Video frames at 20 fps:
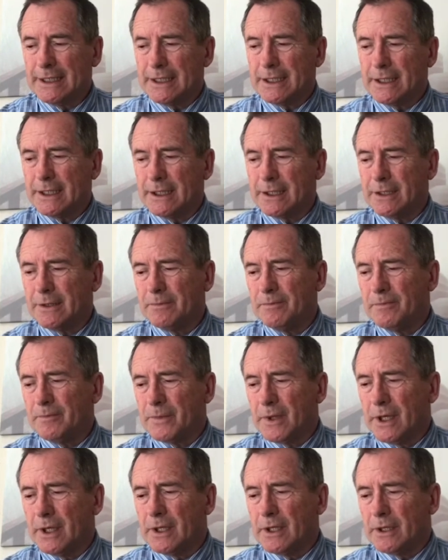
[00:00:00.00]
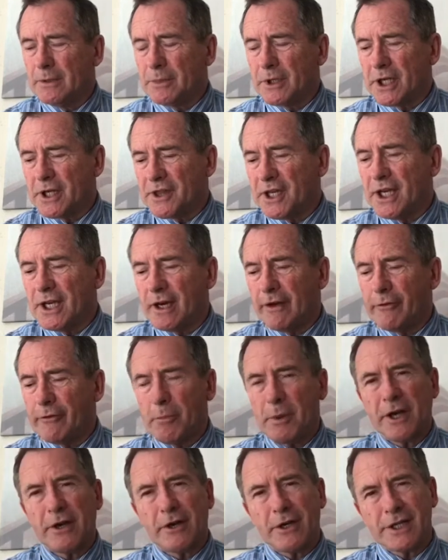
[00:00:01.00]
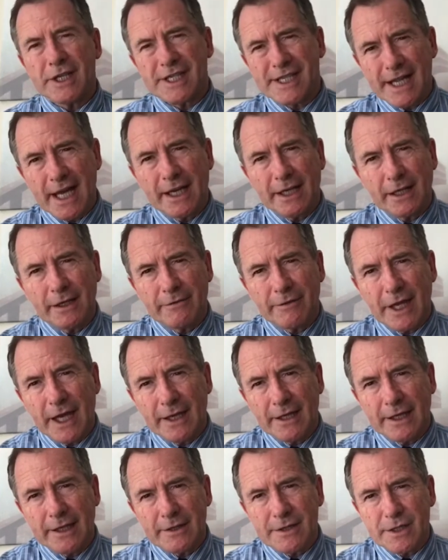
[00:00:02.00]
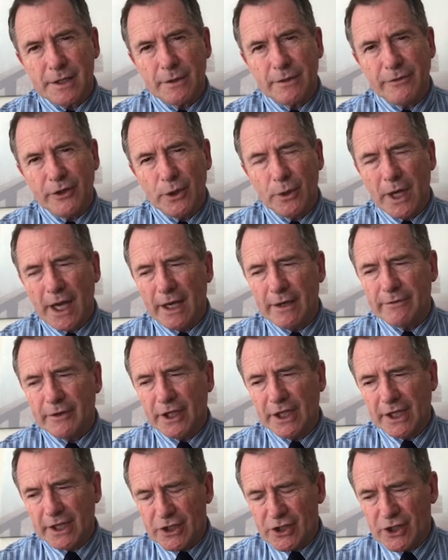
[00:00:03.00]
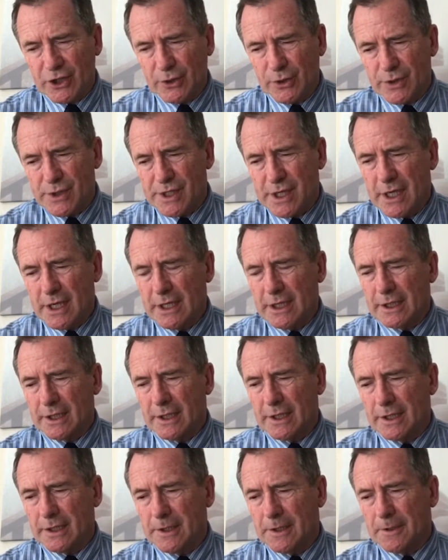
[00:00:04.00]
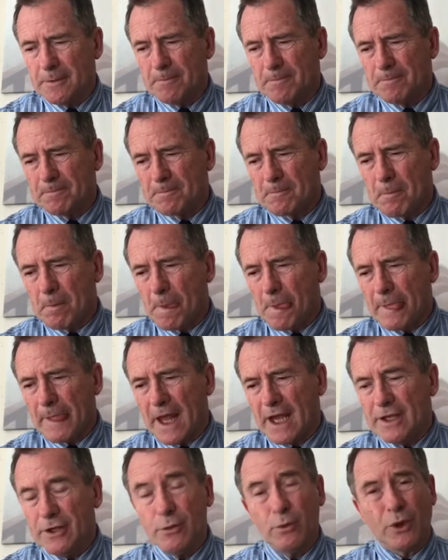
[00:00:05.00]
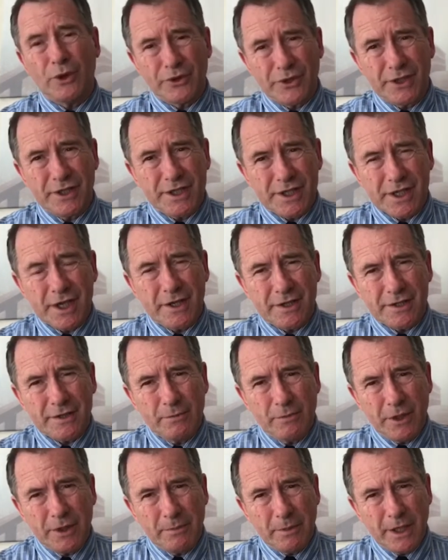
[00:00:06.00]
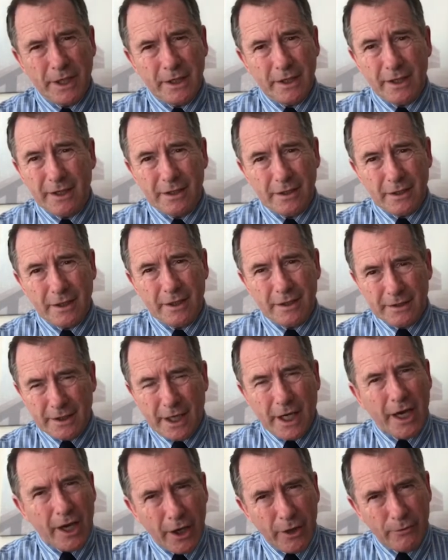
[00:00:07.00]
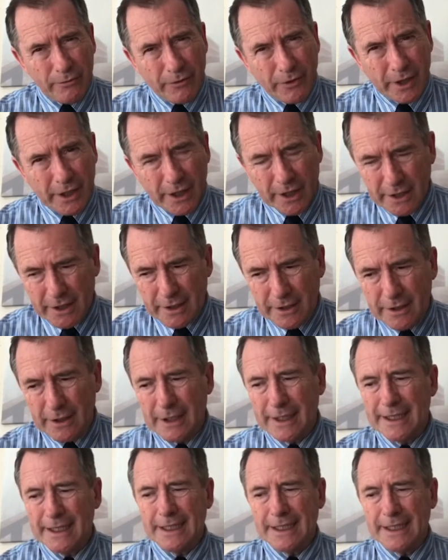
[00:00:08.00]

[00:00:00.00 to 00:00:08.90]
Um, but I think I have a better understanding of that now. So if you have any issues um, and you want to discuss them with me, I, I, hopefully I can